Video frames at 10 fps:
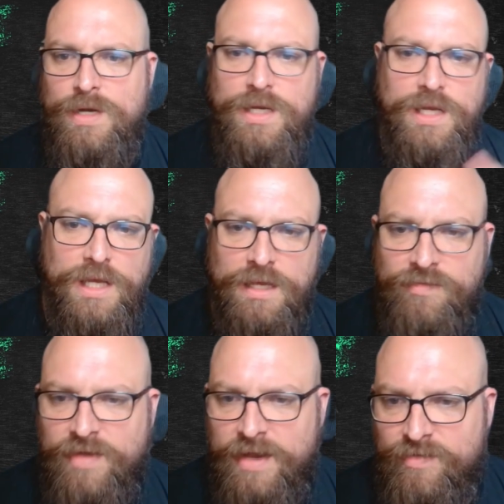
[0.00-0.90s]
and he
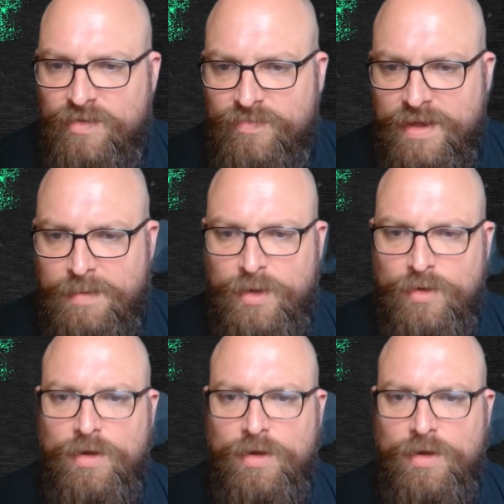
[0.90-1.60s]
takes his family on